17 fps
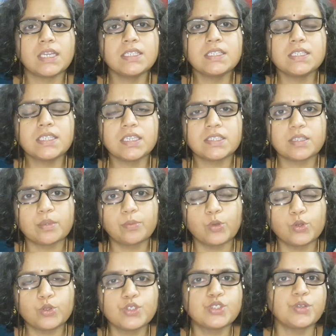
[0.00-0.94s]
Sons are
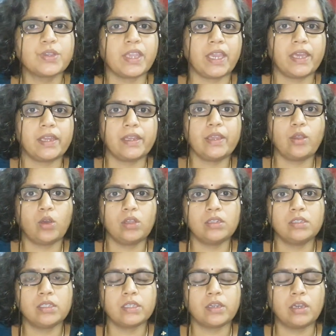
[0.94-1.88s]
supposed to carry
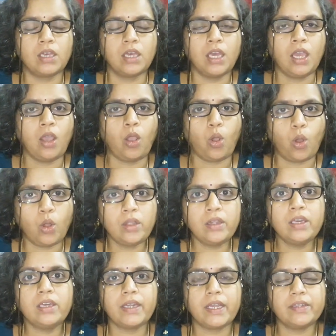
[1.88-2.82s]
on the
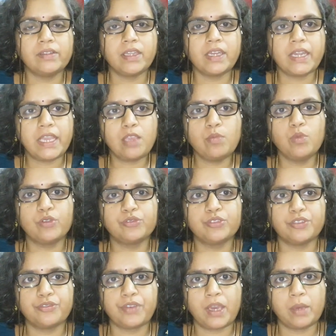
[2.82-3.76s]
honor and the name
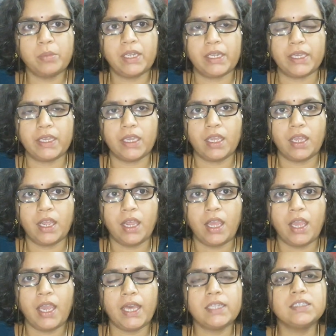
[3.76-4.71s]
of the family,
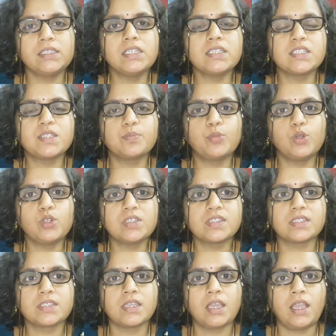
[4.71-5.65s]
and this
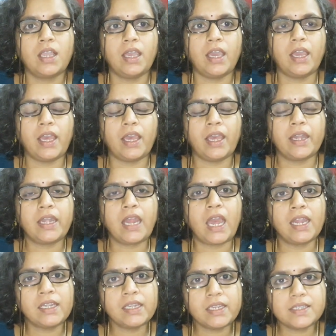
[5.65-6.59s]
puts an
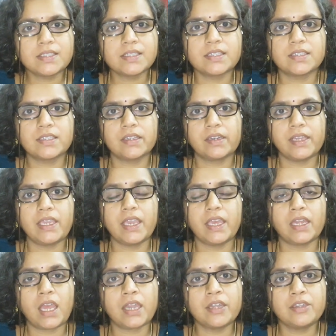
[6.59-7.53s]
unnecessary
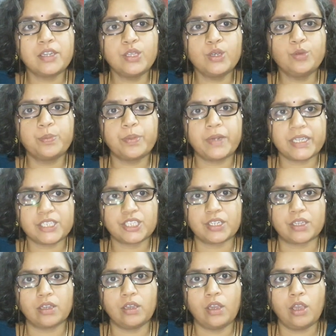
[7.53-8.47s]
and undue
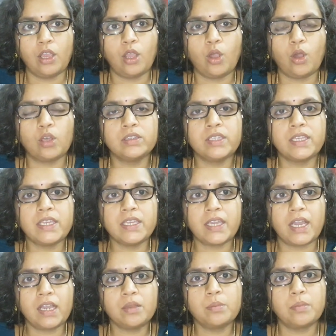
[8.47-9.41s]
pressure on the
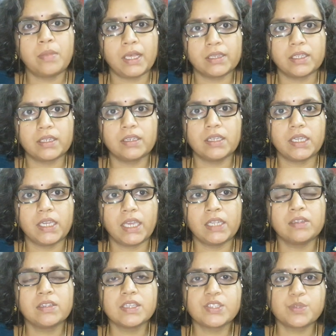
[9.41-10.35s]
young mother
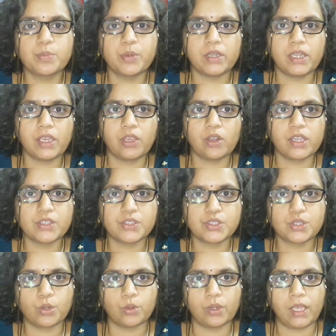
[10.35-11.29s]
in this particular
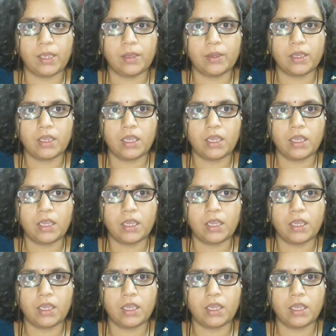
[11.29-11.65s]
story.